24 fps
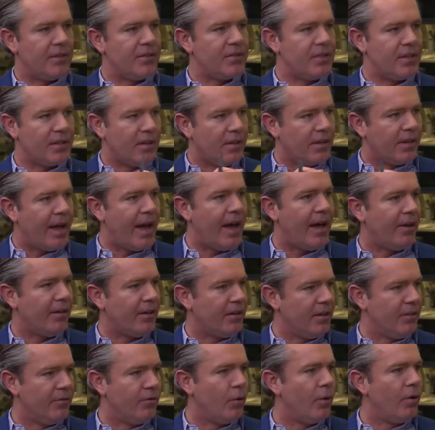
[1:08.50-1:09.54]
the
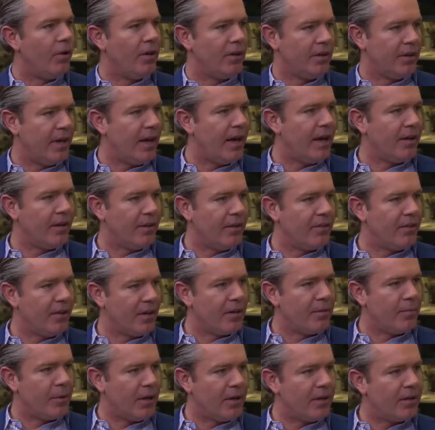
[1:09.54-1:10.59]
cyclicality of oil and how you
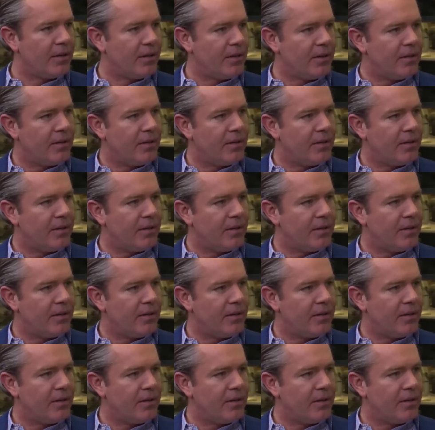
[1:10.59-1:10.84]
think about it.